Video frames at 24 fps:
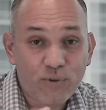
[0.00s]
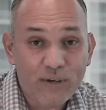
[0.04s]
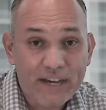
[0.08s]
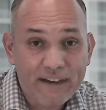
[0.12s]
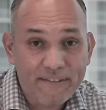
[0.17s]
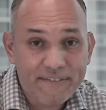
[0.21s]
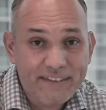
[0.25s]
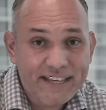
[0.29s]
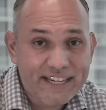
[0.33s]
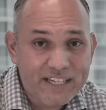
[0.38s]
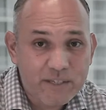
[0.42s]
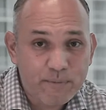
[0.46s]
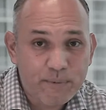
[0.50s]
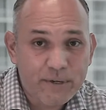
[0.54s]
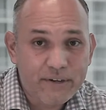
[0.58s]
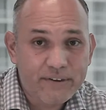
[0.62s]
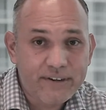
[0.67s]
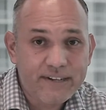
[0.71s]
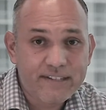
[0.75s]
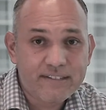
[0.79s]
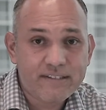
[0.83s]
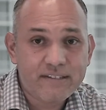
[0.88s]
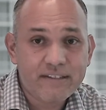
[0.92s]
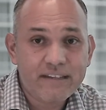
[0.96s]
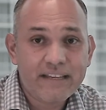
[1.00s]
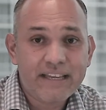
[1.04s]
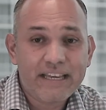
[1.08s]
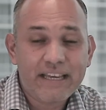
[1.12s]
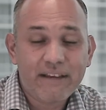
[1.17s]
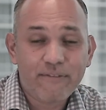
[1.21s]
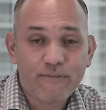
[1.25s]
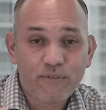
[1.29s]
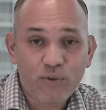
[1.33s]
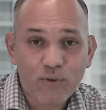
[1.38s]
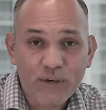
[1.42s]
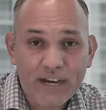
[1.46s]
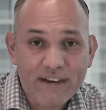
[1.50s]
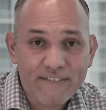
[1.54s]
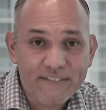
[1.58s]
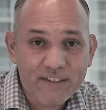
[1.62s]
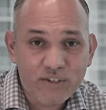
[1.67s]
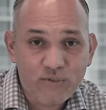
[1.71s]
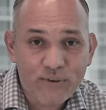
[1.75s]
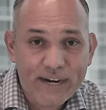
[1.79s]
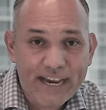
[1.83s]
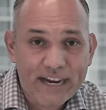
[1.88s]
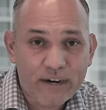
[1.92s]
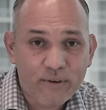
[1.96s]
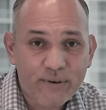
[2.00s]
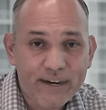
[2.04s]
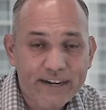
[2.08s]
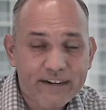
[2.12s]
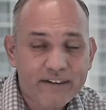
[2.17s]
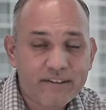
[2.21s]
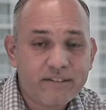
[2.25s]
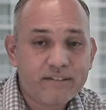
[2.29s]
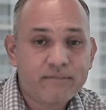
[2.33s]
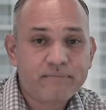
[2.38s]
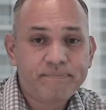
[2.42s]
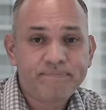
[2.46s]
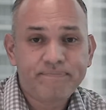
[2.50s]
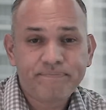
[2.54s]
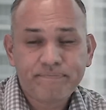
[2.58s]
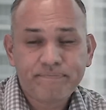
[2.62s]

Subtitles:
you have the experience, if you have the track record,